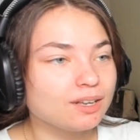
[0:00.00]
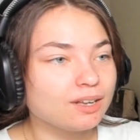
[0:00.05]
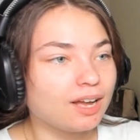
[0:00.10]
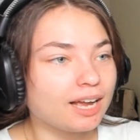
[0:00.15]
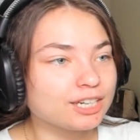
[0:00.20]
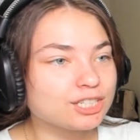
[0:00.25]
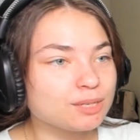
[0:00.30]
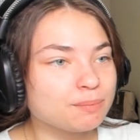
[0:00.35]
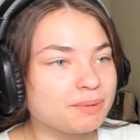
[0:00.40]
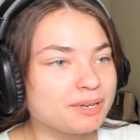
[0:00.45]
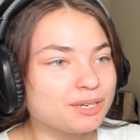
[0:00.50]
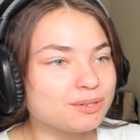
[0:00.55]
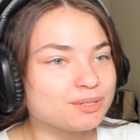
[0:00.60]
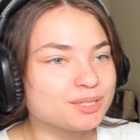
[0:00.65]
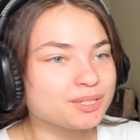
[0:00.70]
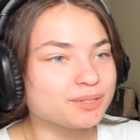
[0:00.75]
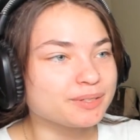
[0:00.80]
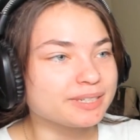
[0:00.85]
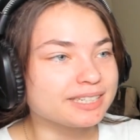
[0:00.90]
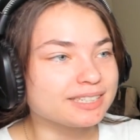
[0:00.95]
I should be
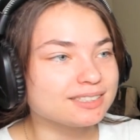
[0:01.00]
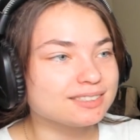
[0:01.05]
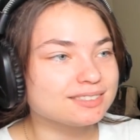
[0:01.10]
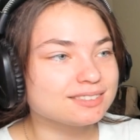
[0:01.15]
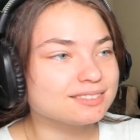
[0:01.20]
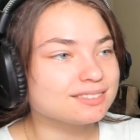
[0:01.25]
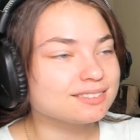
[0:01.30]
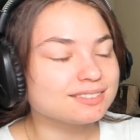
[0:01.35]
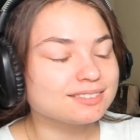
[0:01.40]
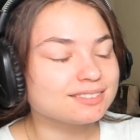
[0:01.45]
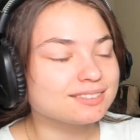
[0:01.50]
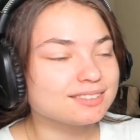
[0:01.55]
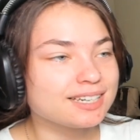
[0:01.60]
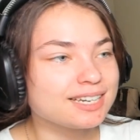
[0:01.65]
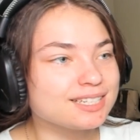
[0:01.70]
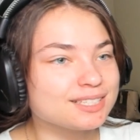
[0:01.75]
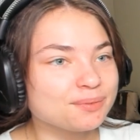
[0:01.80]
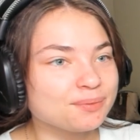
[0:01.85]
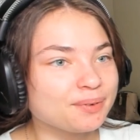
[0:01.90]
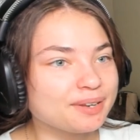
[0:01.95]
used to it.
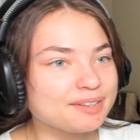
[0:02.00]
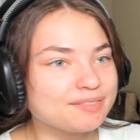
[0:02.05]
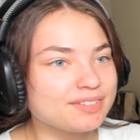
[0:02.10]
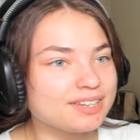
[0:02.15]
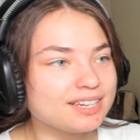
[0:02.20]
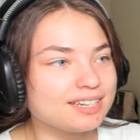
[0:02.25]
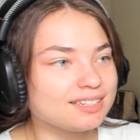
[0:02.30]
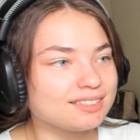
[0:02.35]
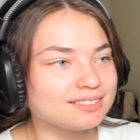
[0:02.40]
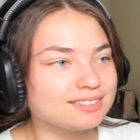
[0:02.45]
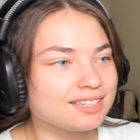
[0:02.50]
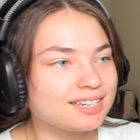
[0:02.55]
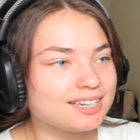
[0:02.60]
He's in WayV.